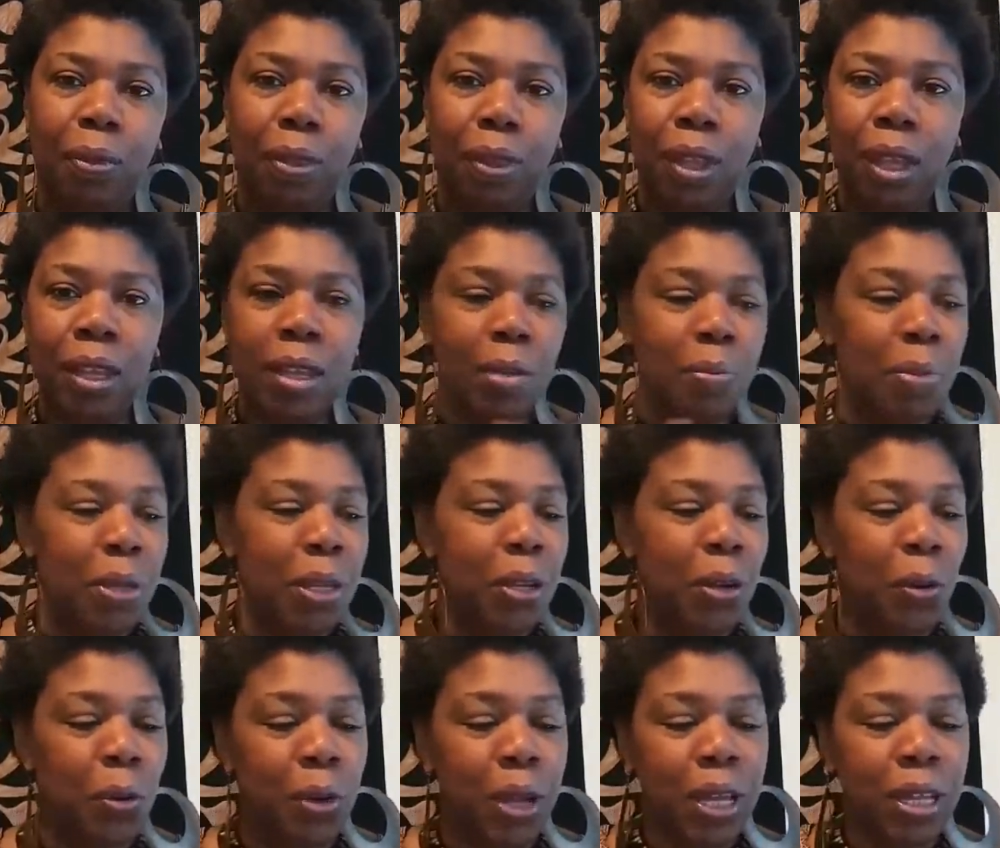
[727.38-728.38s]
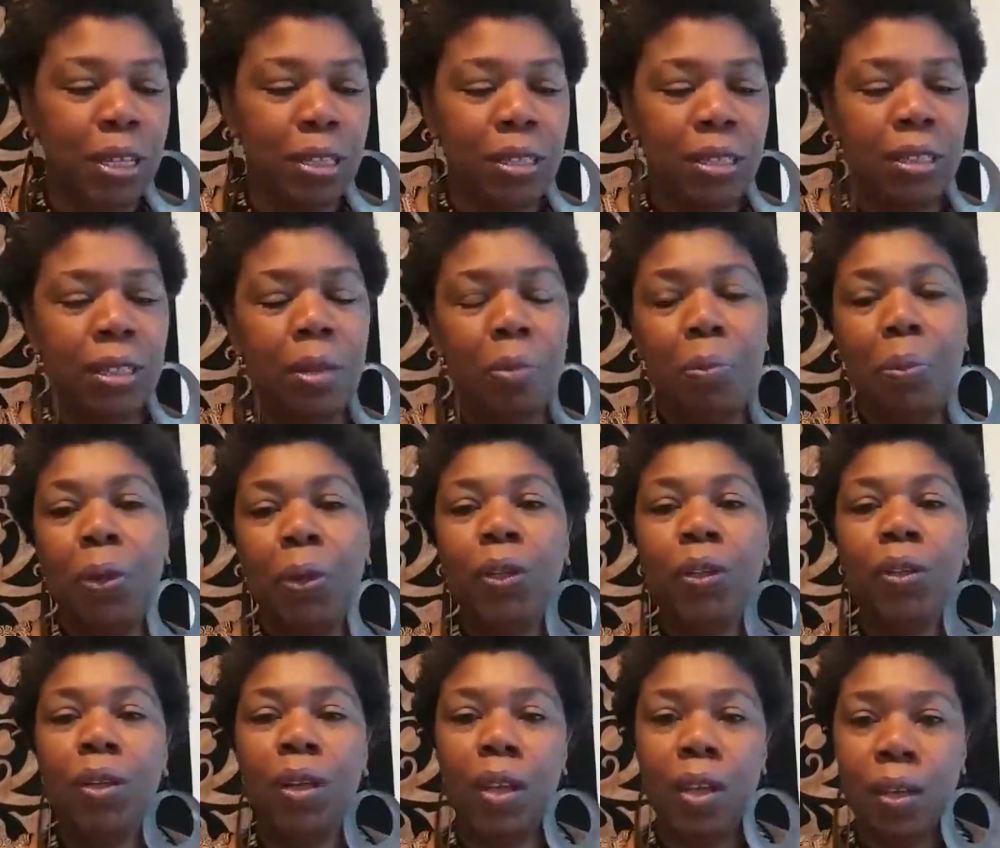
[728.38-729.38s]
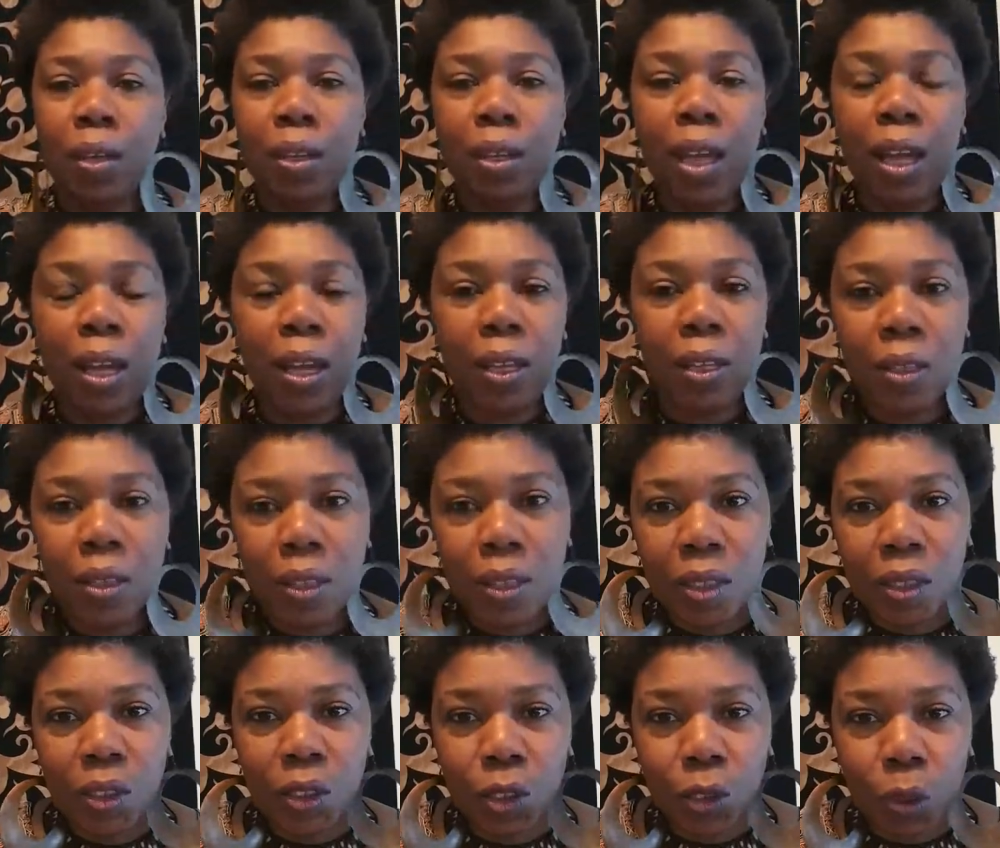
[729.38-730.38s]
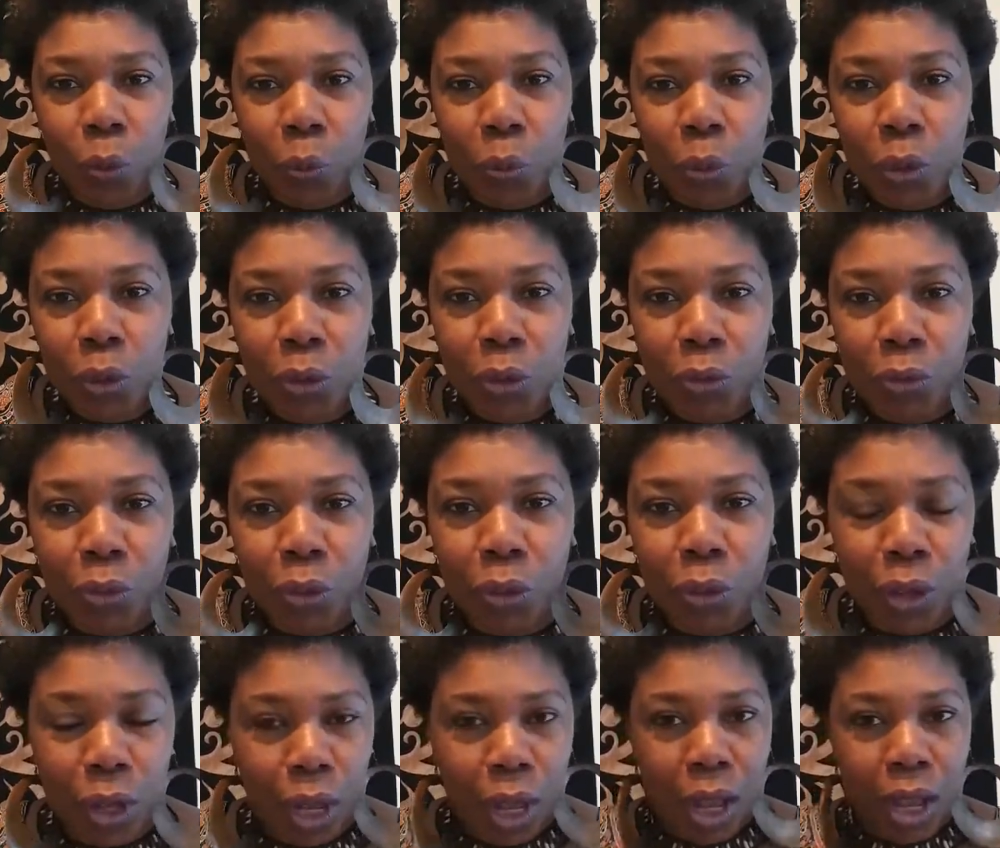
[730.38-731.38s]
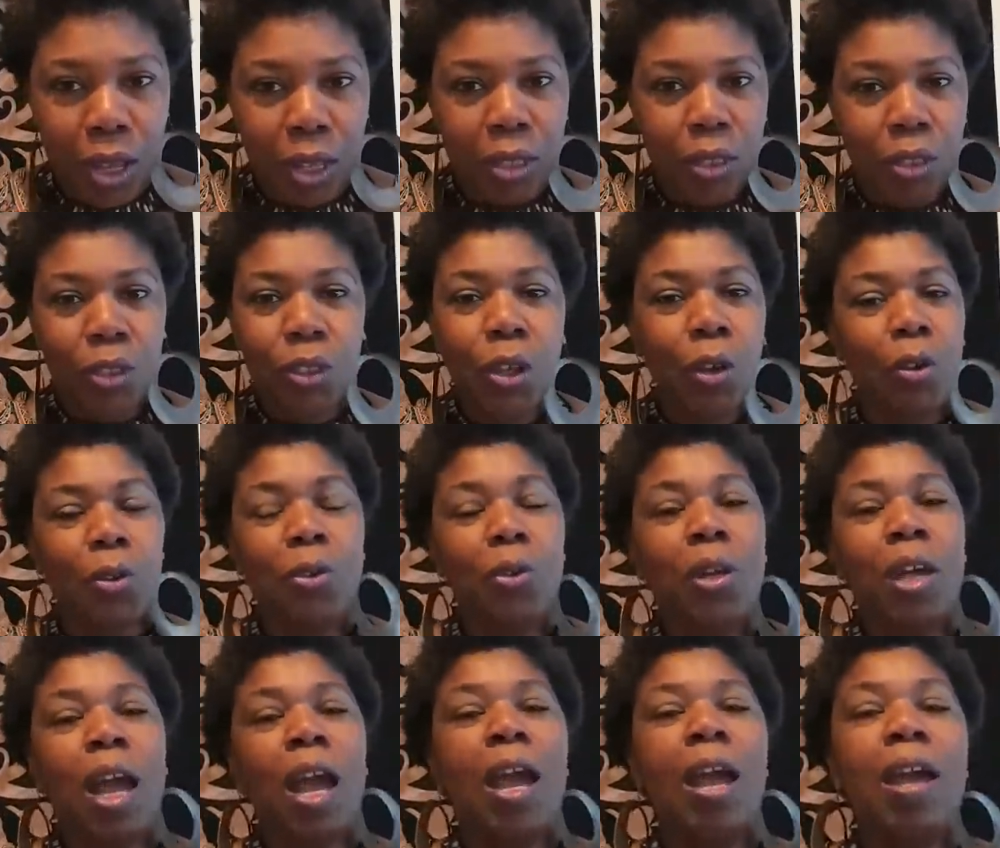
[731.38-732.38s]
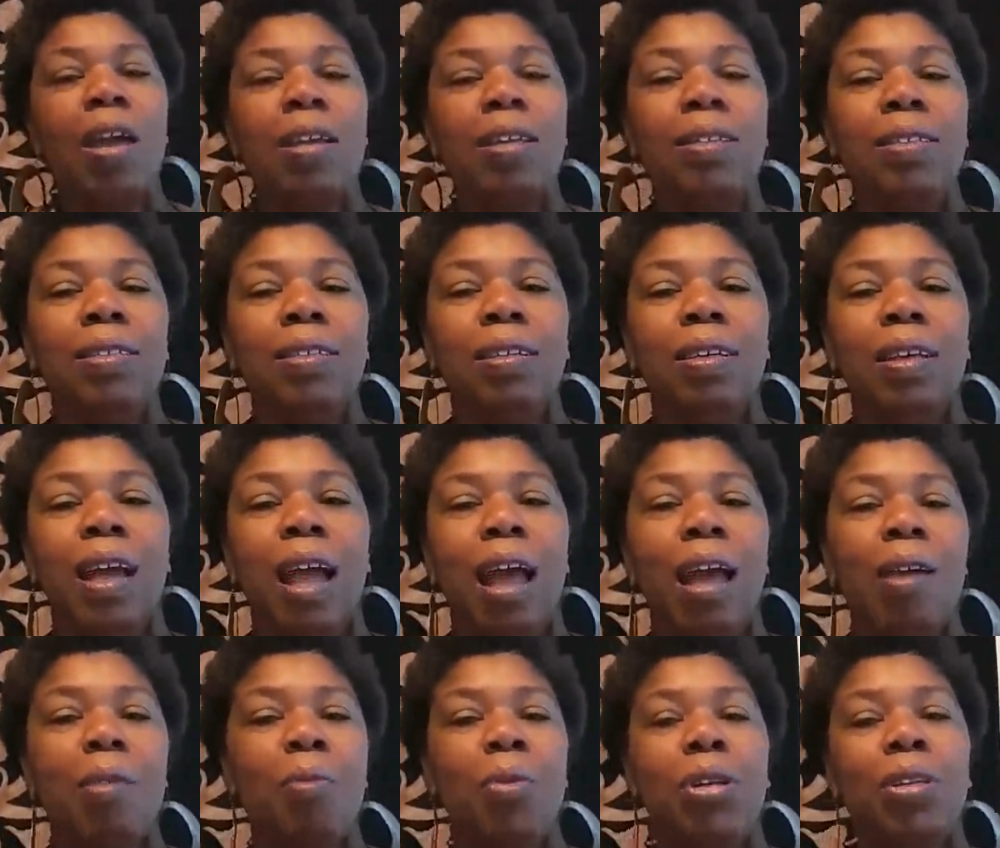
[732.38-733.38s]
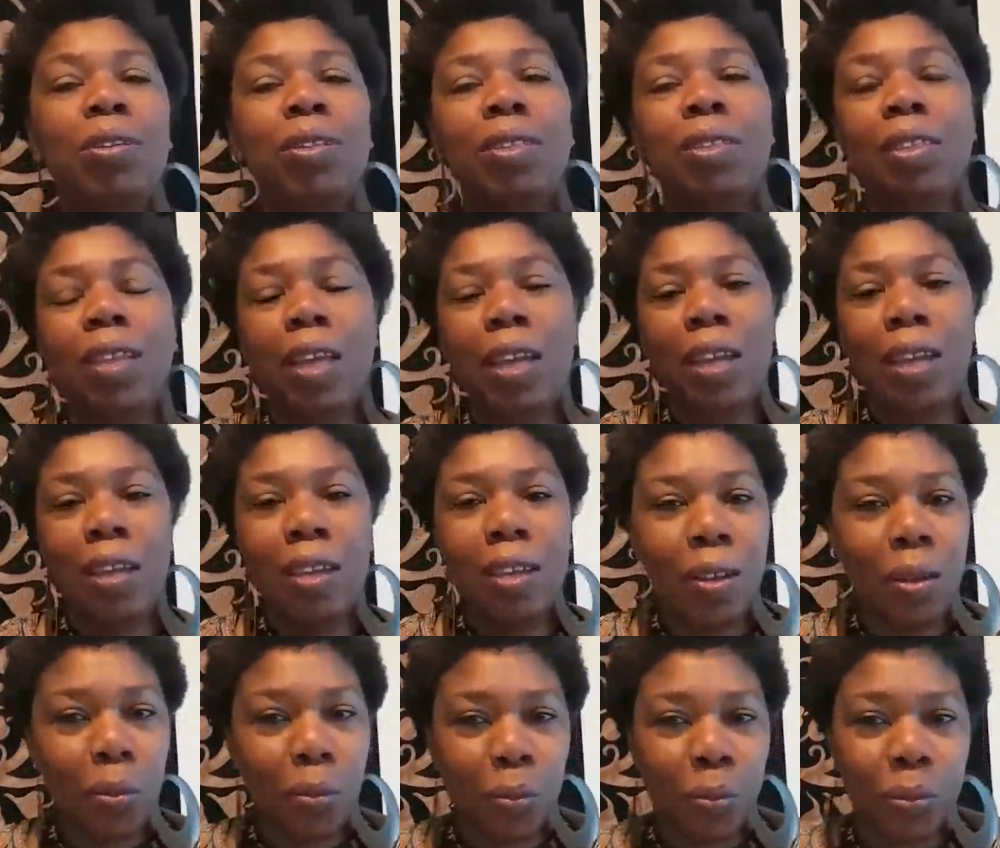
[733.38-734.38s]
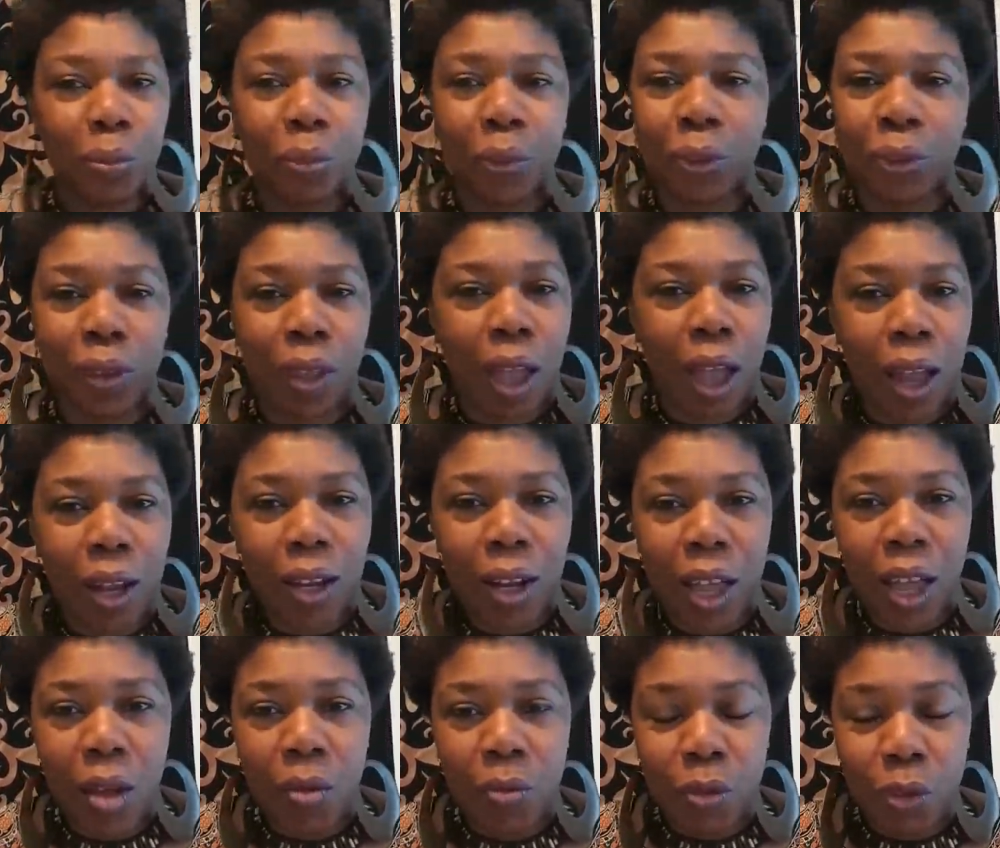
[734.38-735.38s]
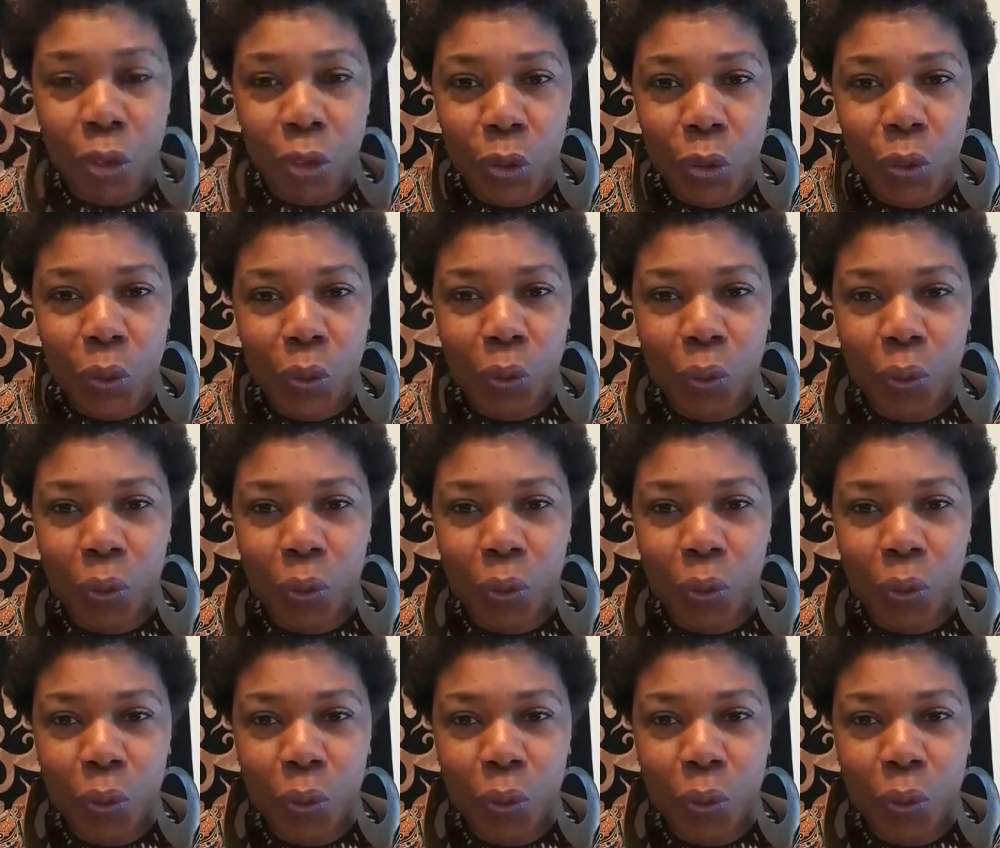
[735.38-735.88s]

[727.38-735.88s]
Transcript: It could be quick, simple, and yet so beautiful. So you guys, I want to say I love you.